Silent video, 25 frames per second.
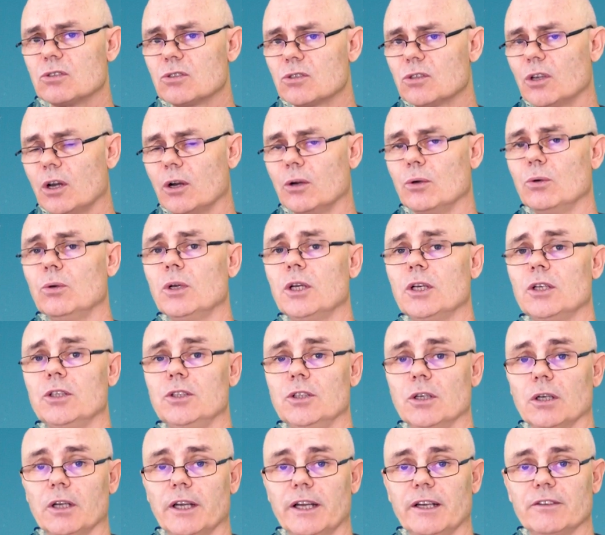So
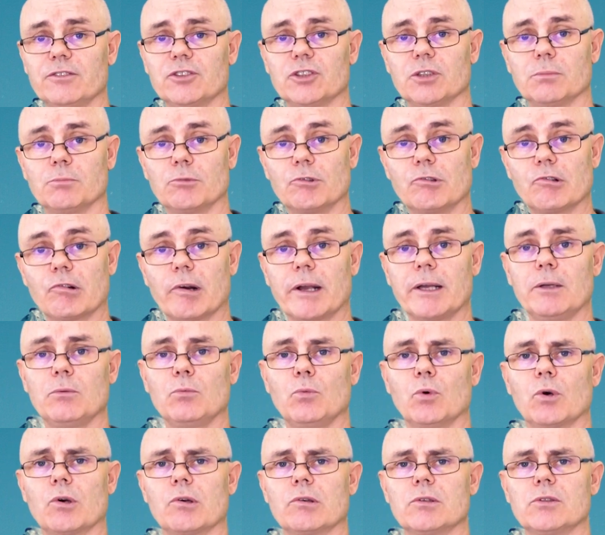you'll have some
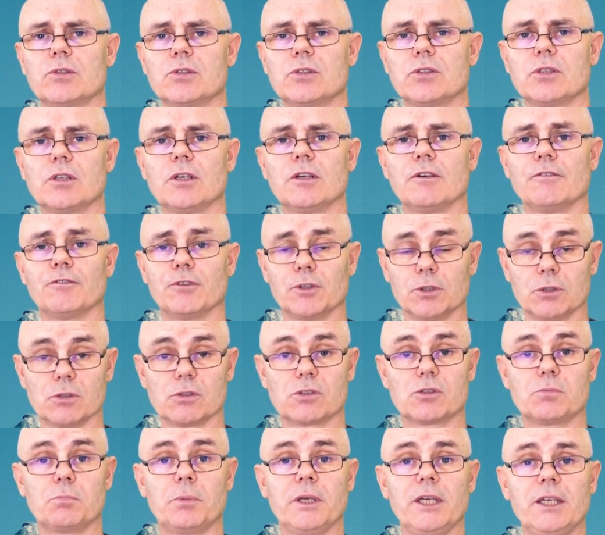great words for your
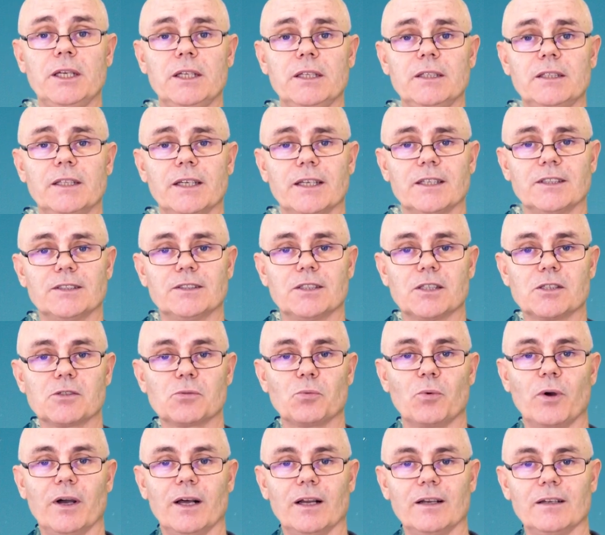speaking test
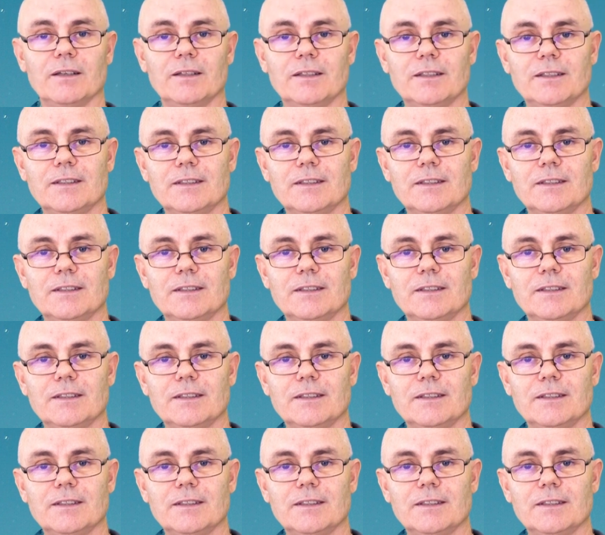as well.